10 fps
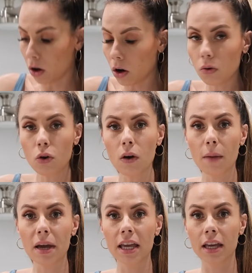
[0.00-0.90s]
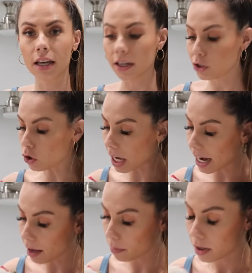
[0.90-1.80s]
Oh no, Llama, it's
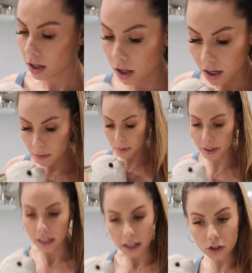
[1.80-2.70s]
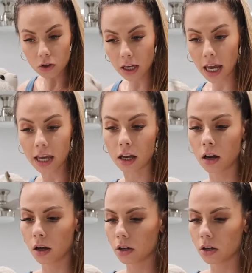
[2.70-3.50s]
okay, Llama Bean, it's okay.